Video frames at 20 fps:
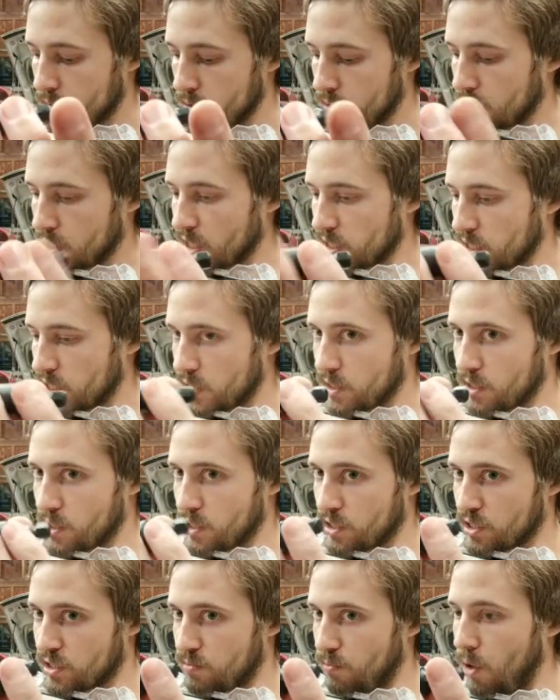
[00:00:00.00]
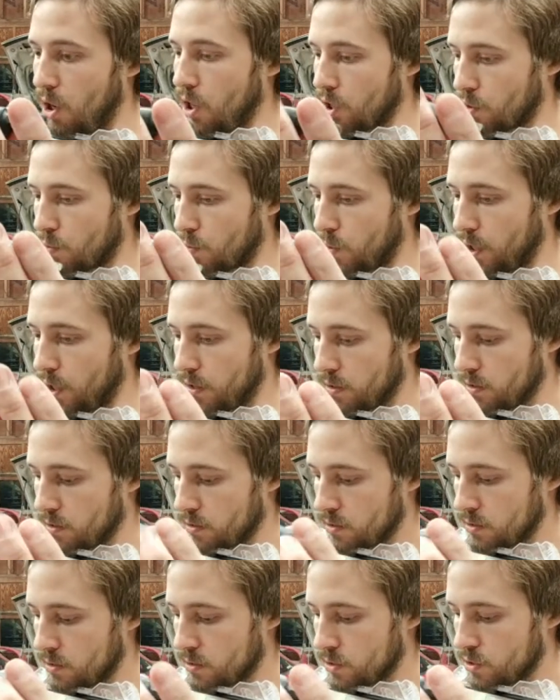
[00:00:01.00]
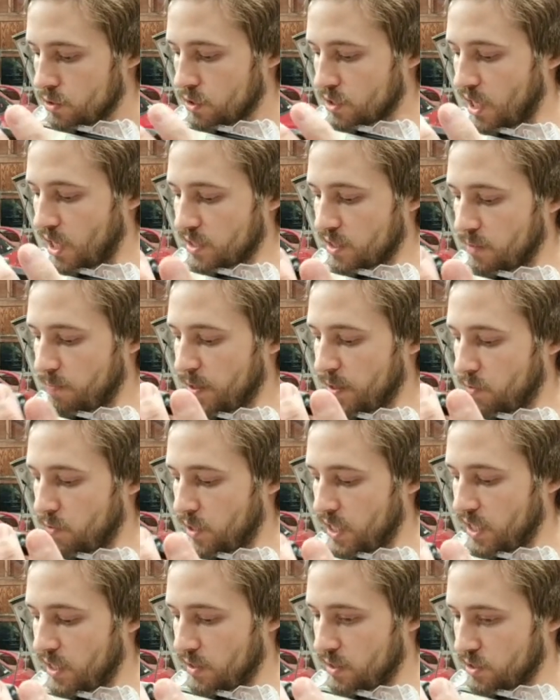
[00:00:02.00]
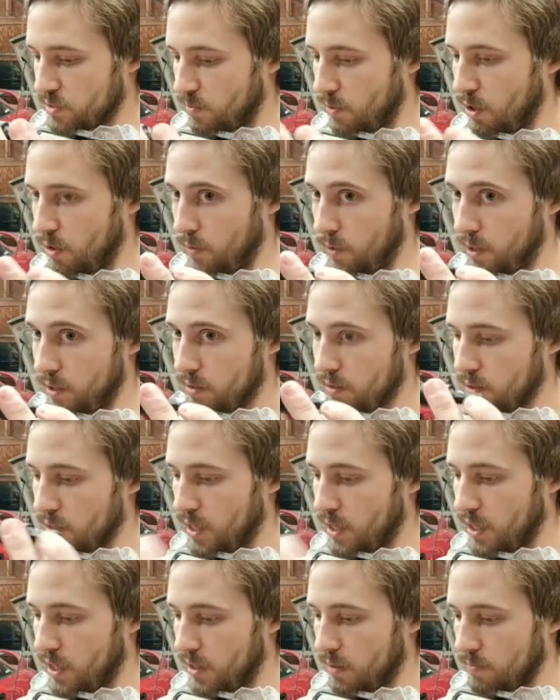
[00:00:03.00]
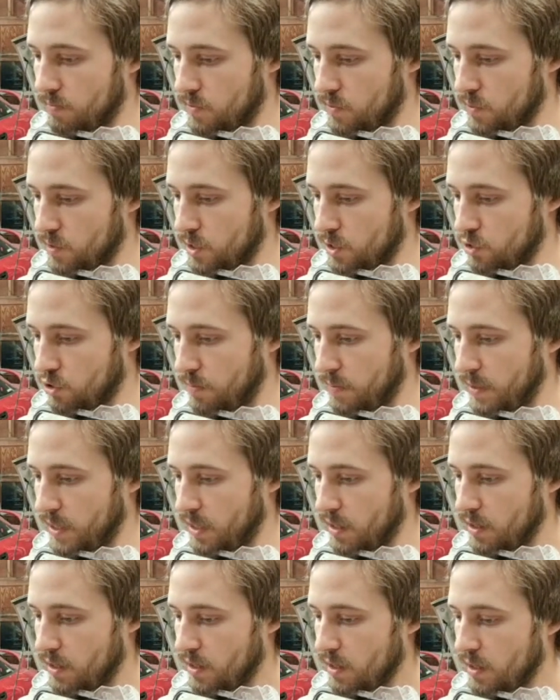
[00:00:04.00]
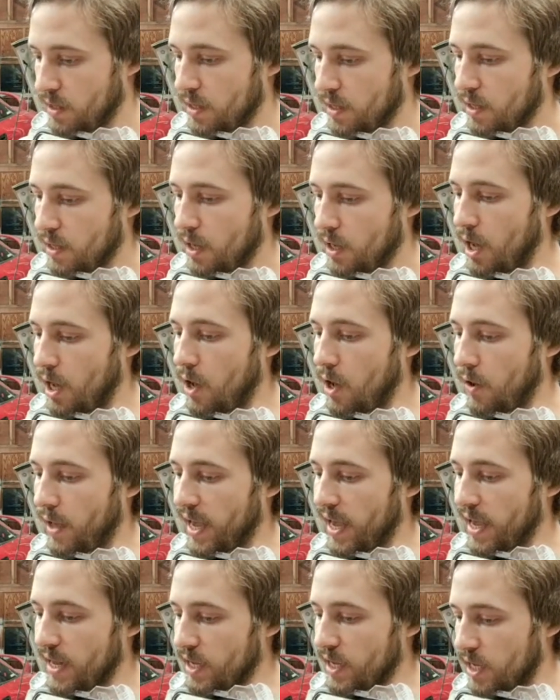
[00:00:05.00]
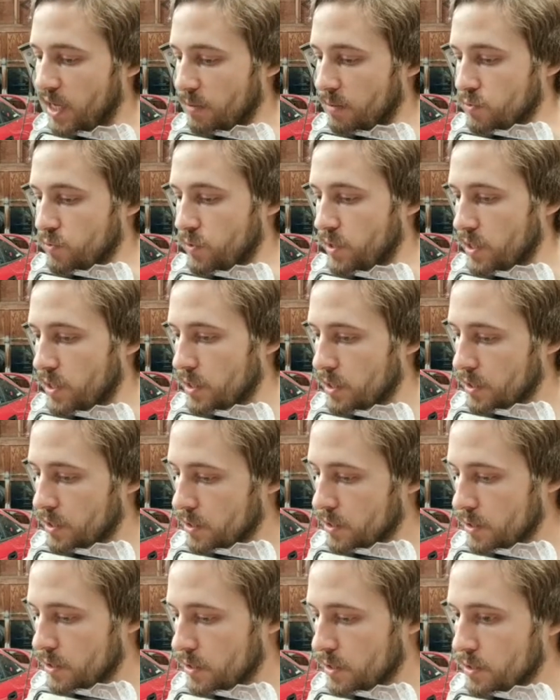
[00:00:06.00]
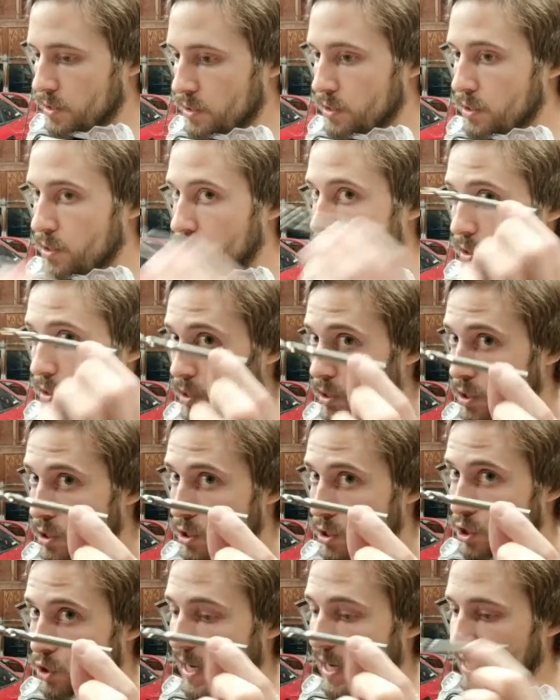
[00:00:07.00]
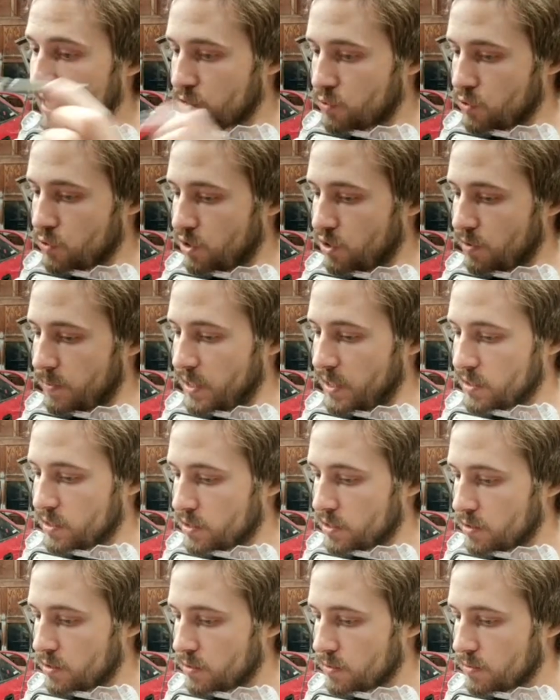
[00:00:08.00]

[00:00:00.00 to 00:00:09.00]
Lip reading: I guess this is a smaller one. So it's got the big one and the small one with the drill bit. Oh, and it comes with 2 extra drill bits.